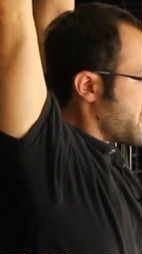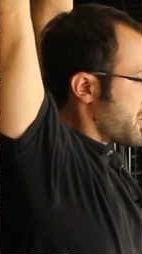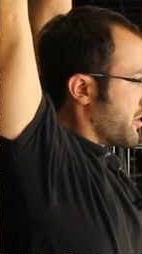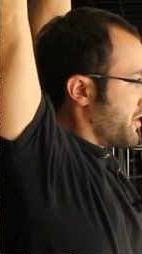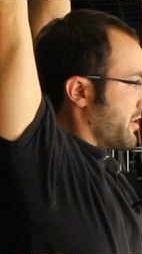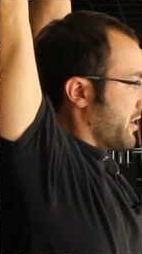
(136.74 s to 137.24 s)

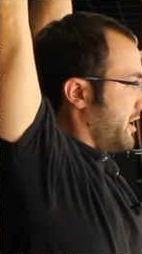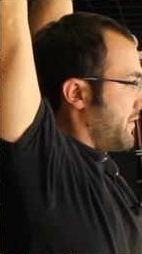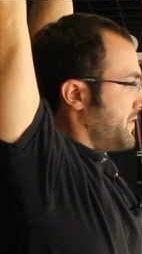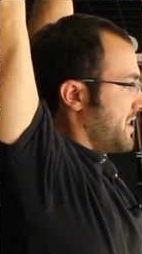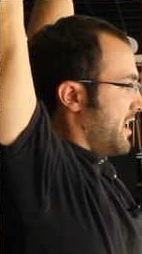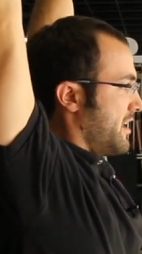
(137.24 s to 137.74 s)
sure that the
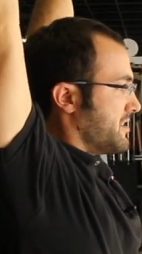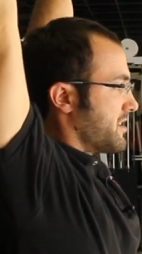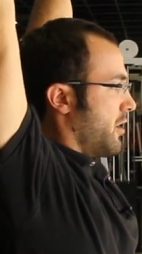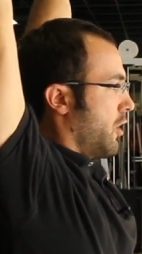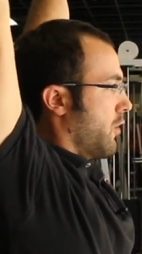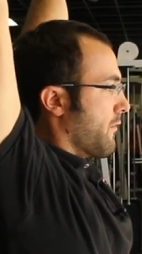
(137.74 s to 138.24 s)
lift ends
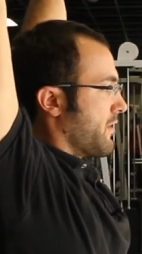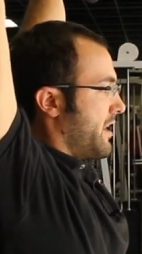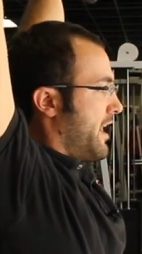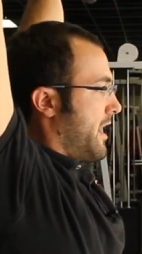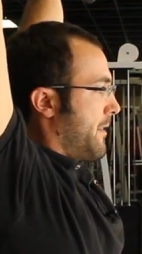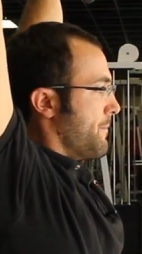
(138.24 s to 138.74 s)
over the
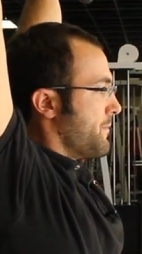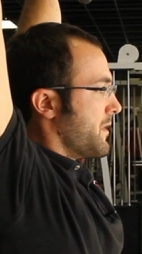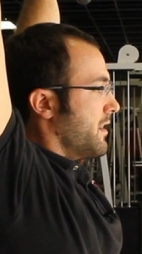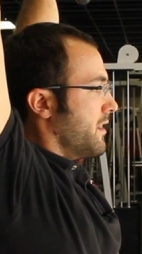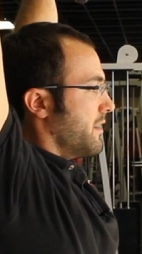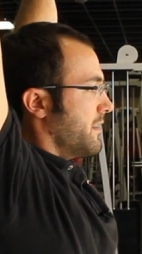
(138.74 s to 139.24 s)
head.
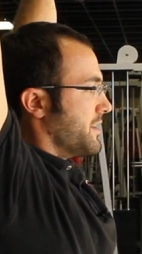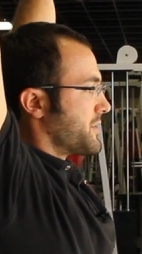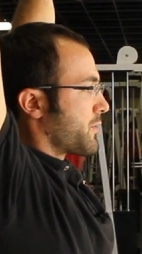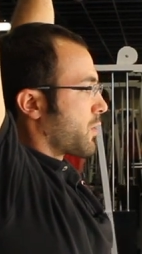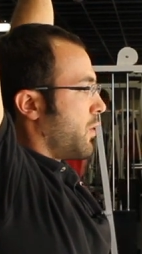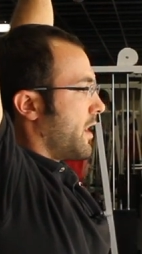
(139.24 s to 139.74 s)

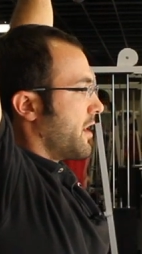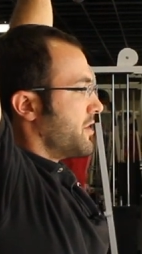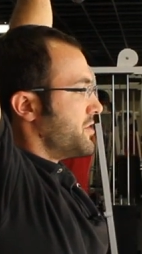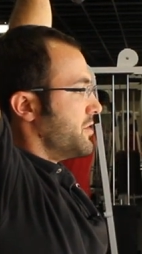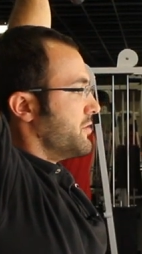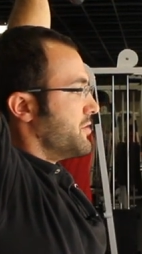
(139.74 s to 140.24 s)
This
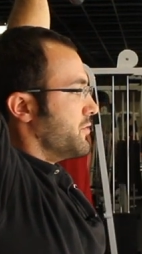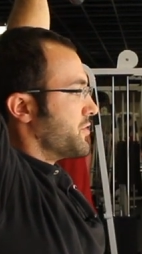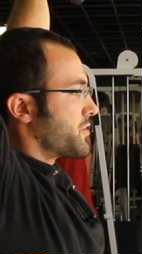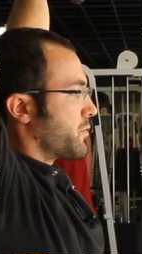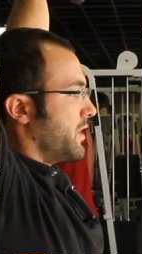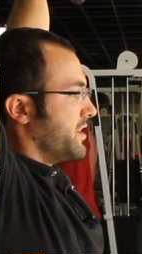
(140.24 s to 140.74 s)
requires you to
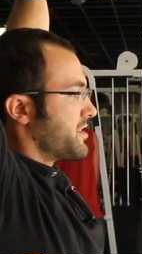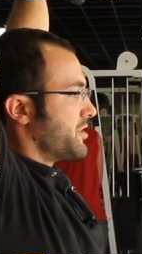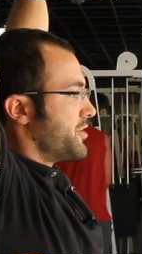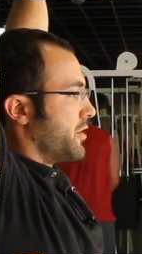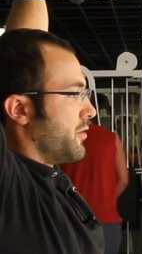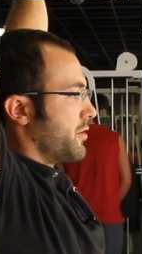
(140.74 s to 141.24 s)
squeeze the
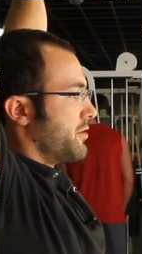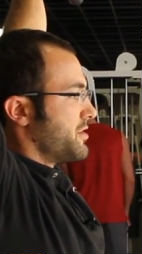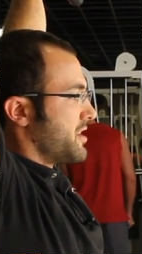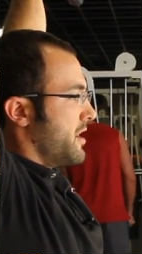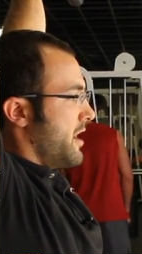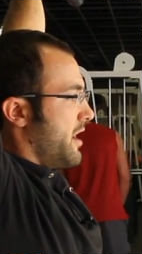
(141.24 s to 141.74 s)

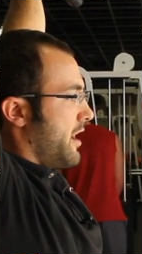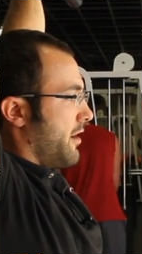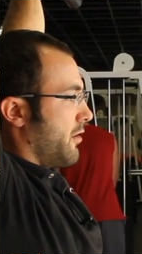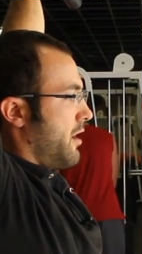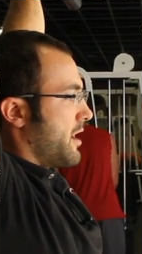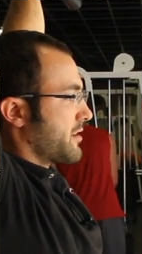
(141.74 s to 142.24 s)
shoulders
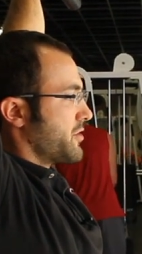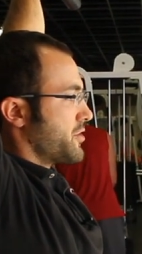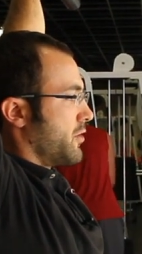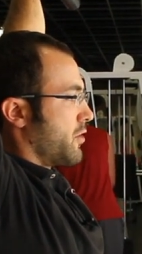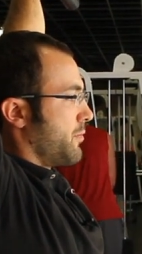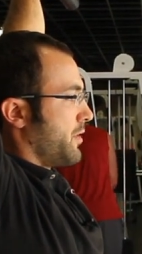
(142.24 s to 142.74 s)
and lock the
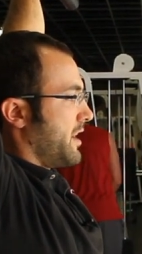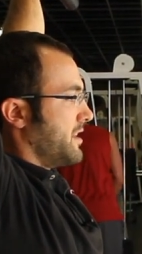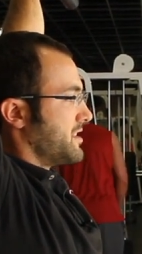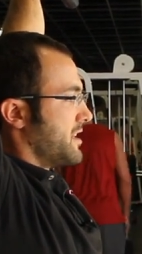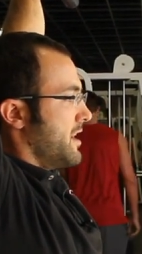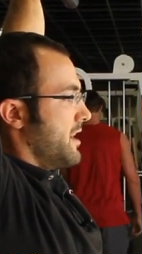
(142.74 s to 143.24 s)
shoulder
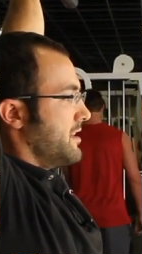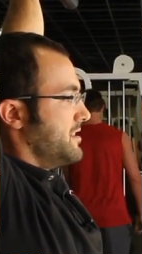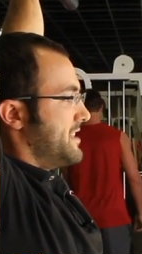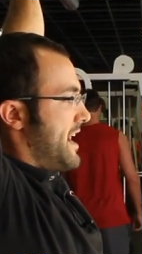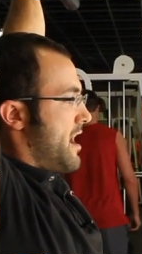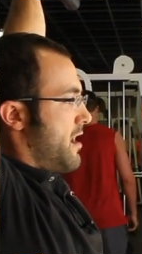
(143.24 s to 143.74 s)
blades
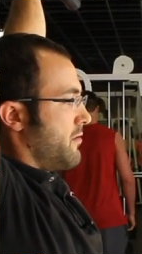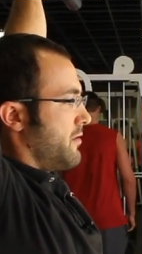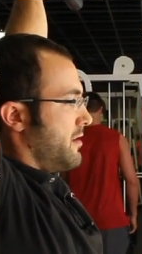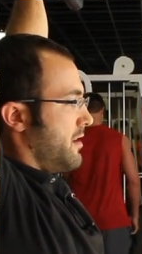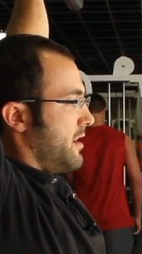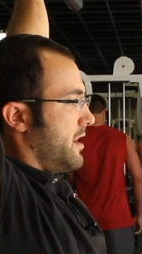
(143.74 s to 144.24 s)

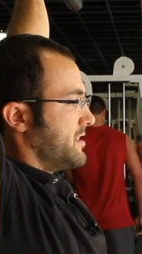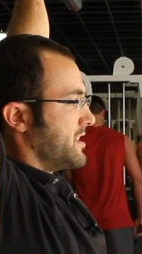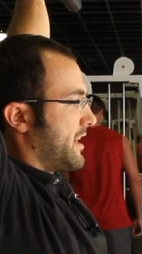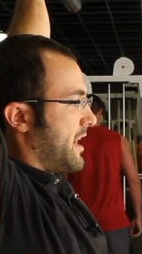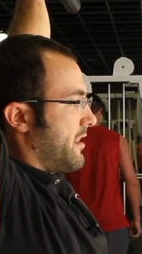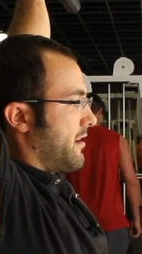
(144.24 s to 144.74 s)
down and
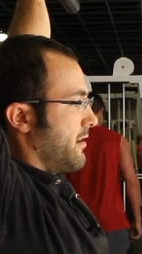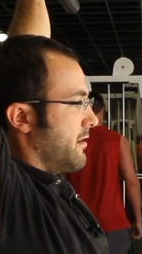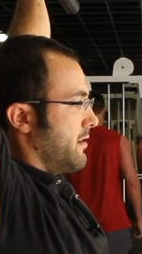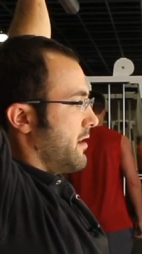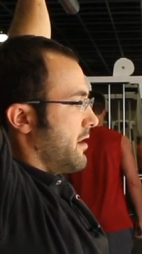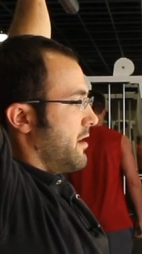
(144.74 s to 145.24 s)
together,
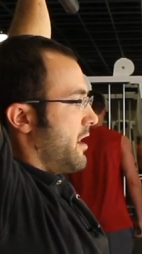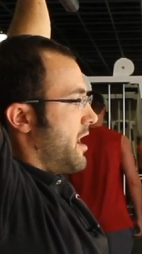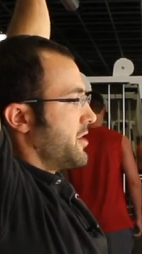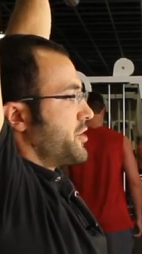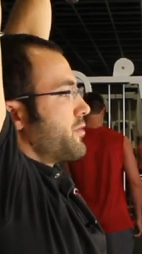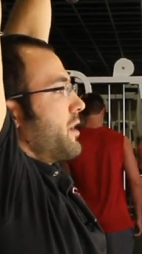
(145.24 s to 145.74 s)

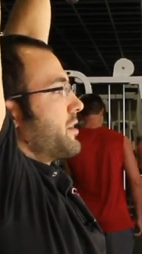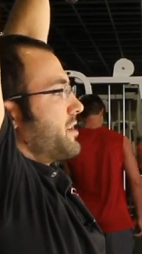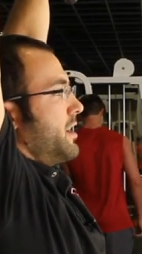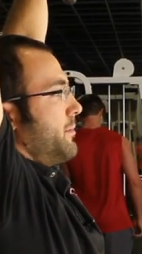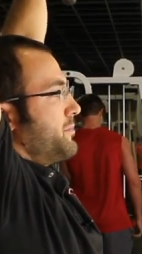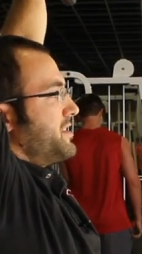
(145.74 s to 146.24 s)
not shrugged
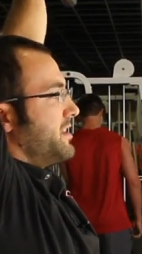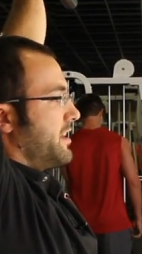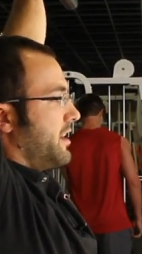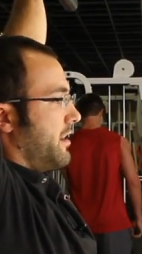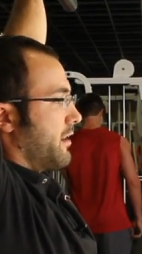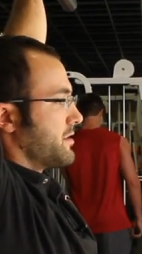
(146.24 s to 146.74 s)
up to
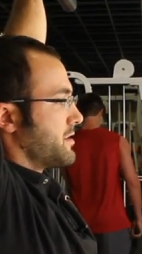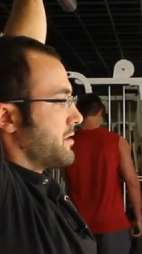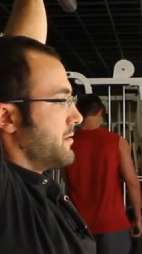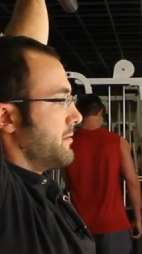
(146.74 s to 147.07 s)
the ears.